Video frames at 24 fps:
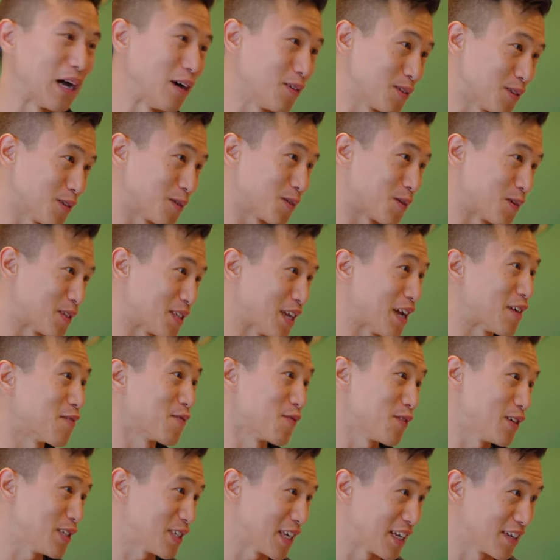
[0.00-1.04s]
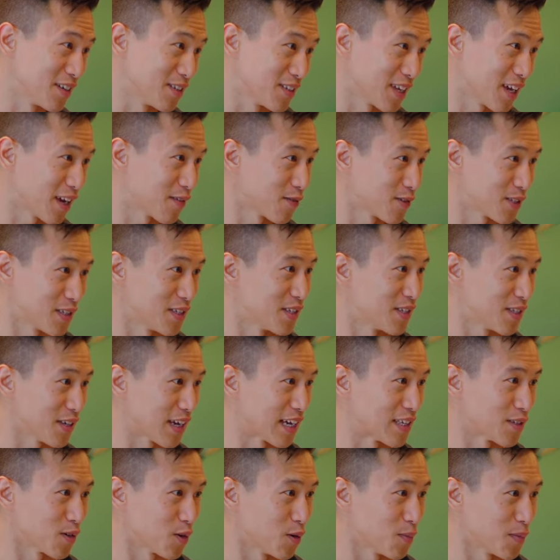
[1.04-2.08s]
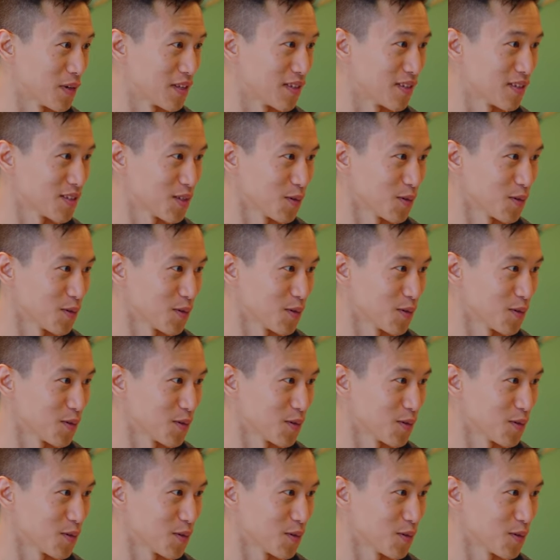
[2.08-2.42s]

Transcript: out the doors every single day ever since you guys are open.